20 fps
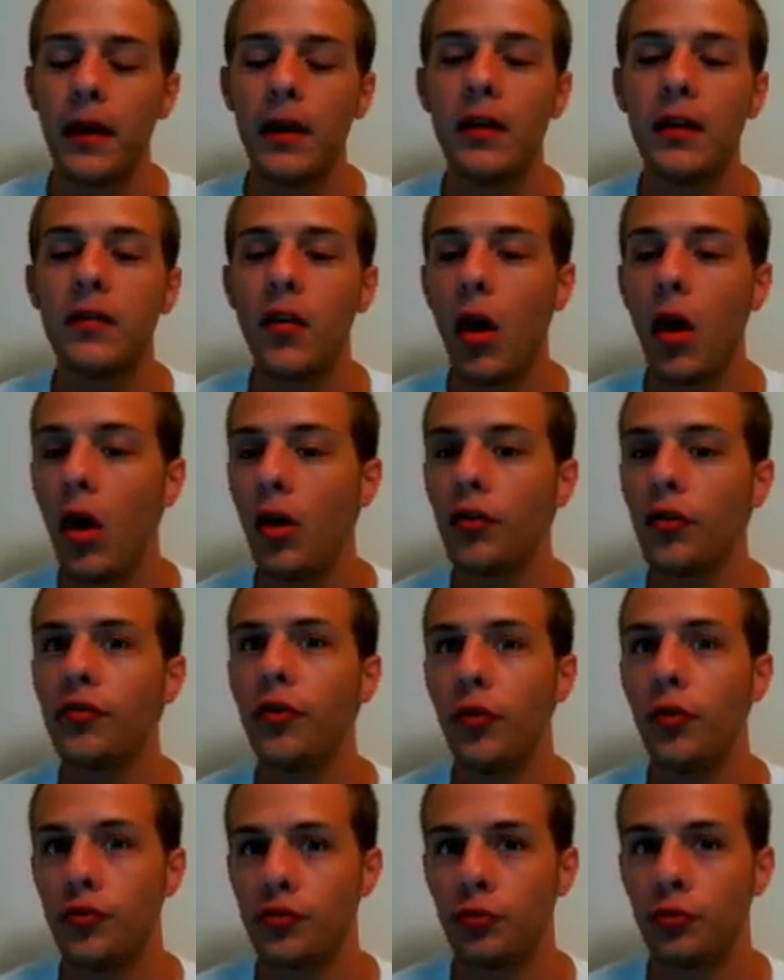It's
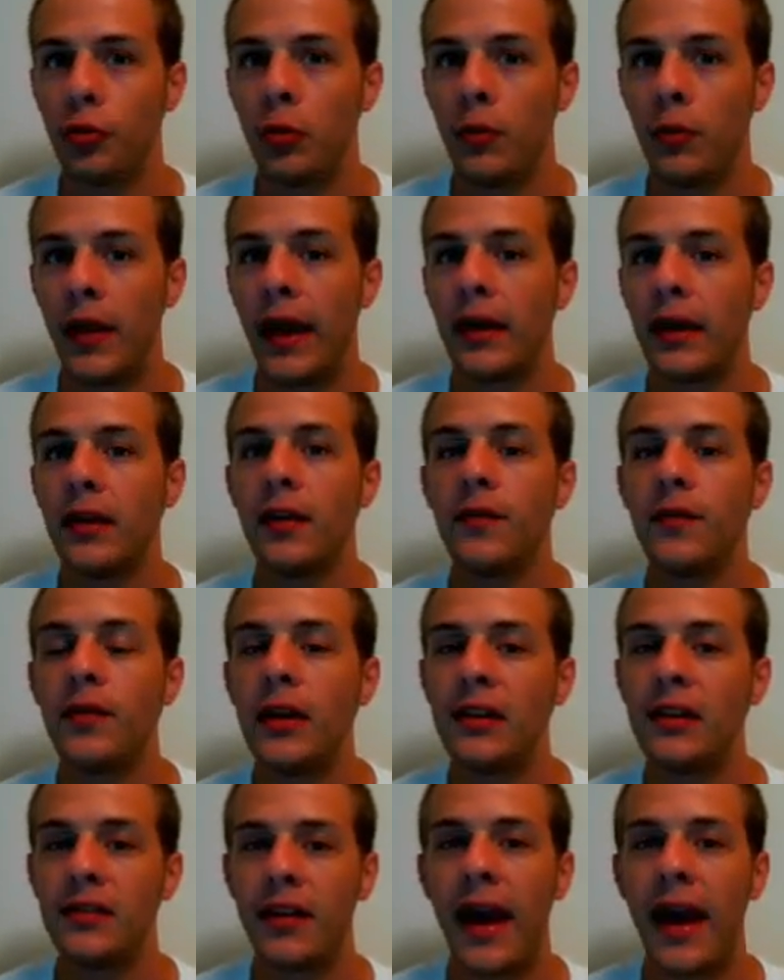also true that if
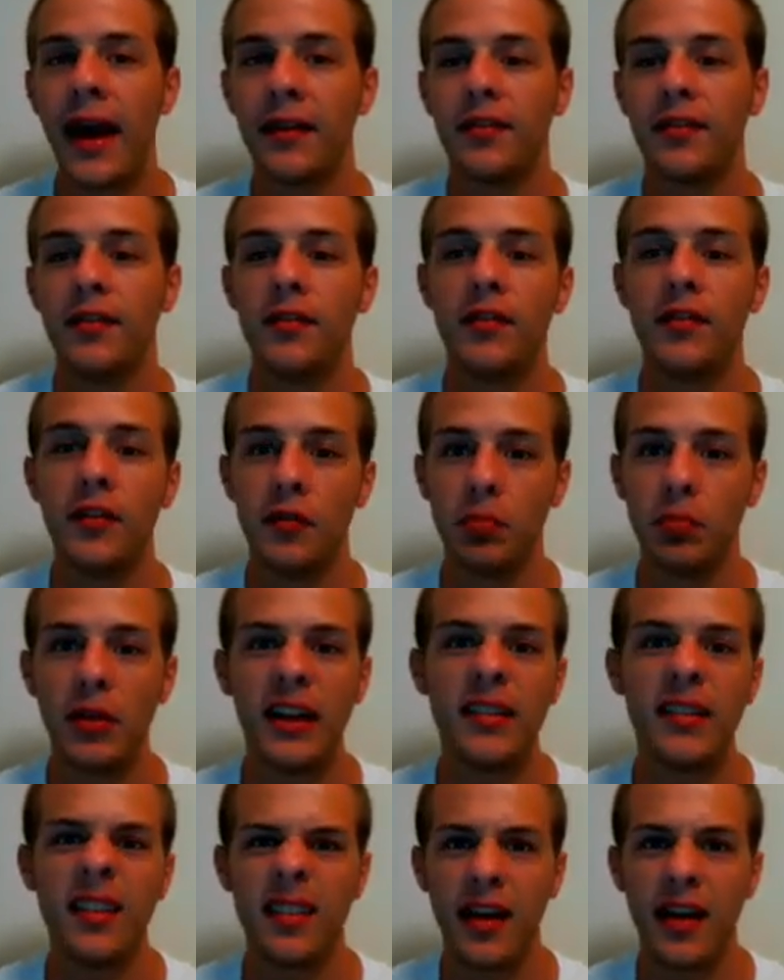these gases
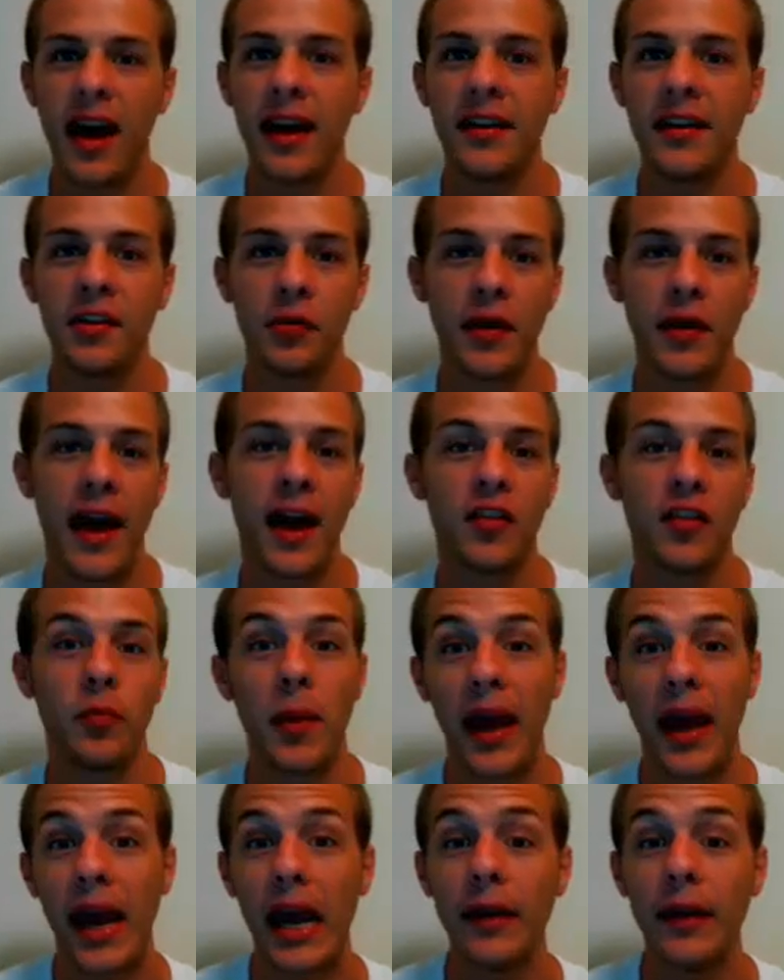display this ideal gas
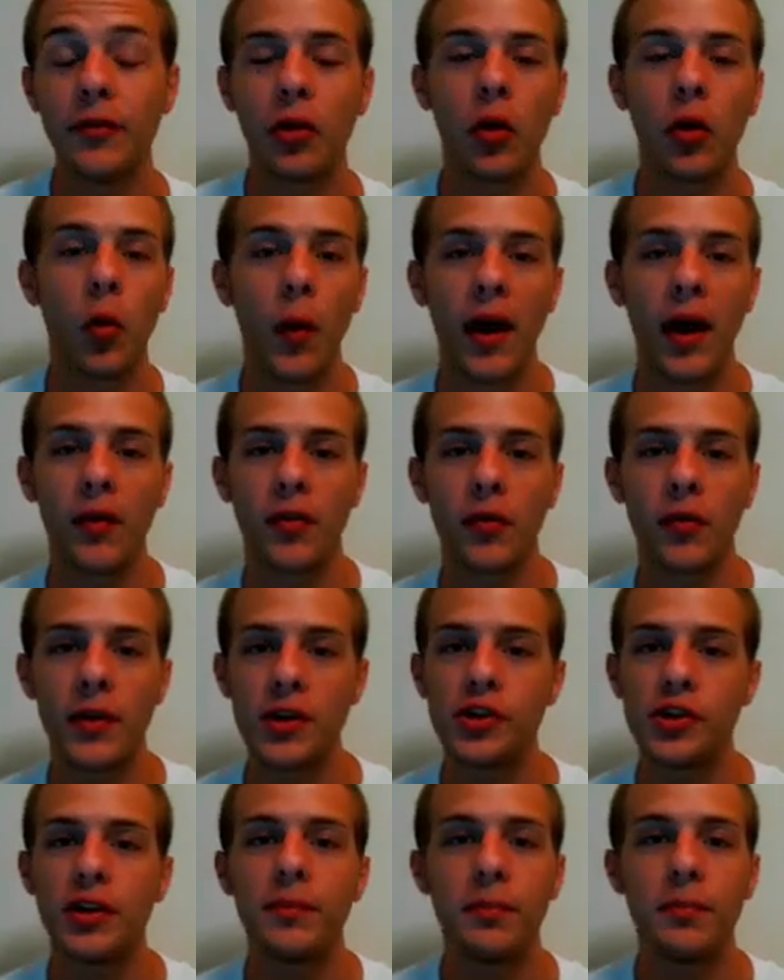behavior where they're
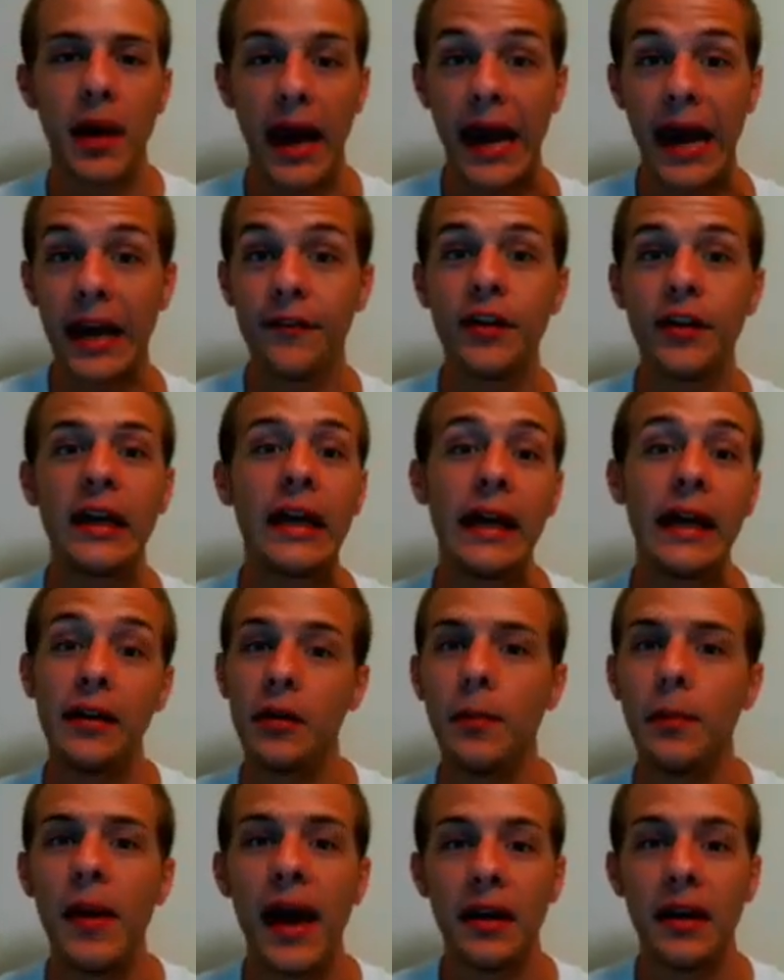each behaving
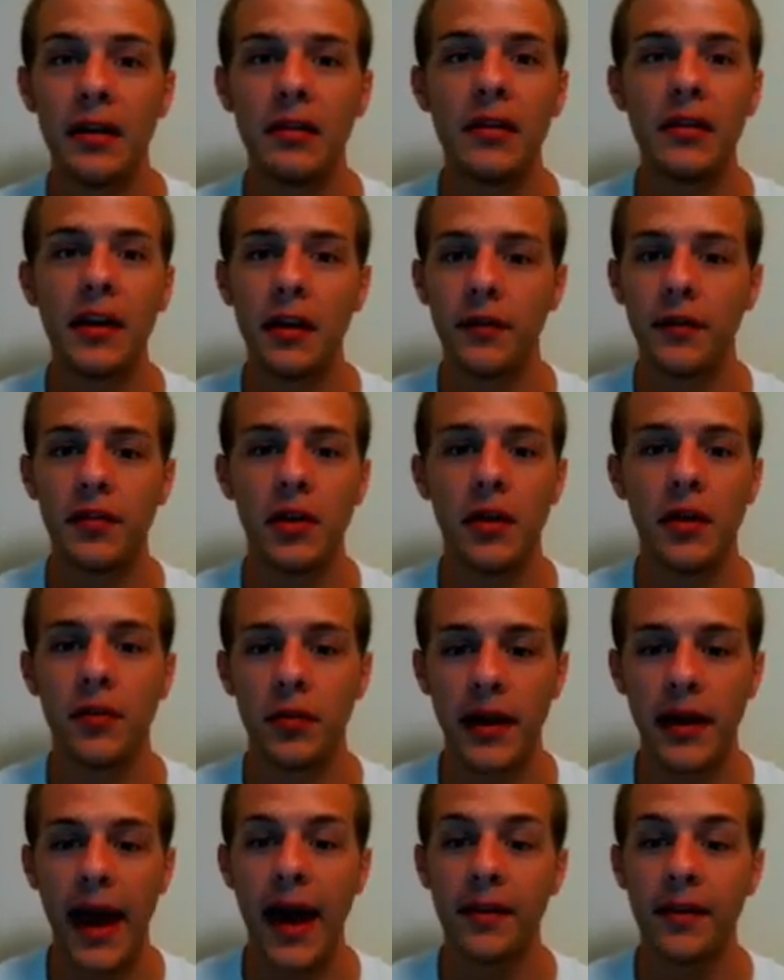independently of the
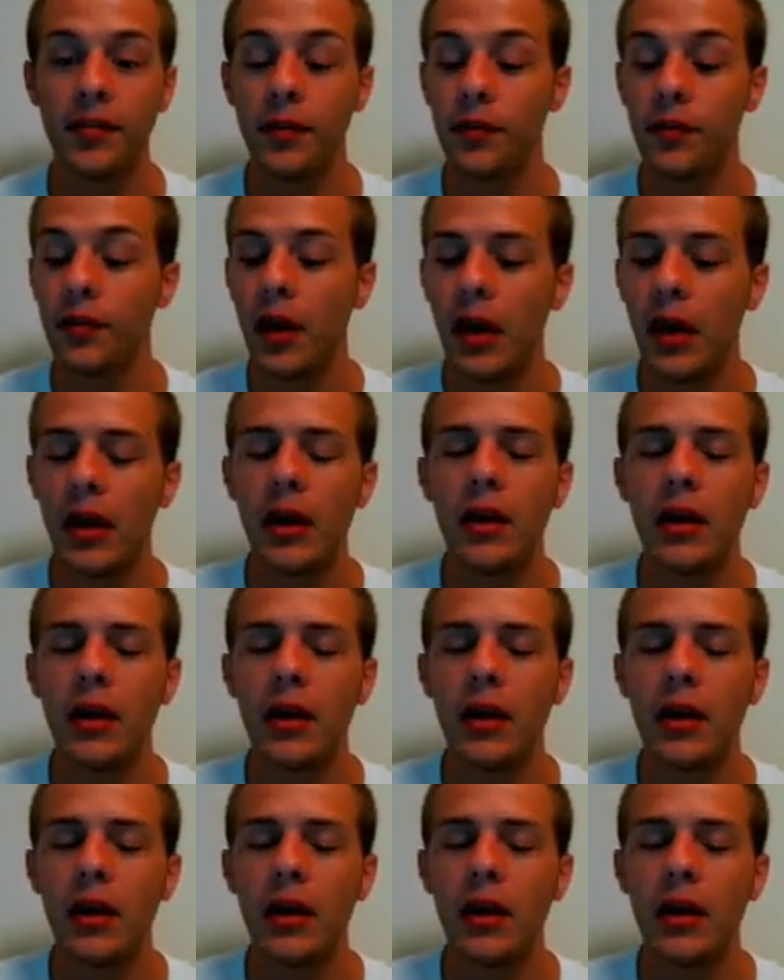other gases,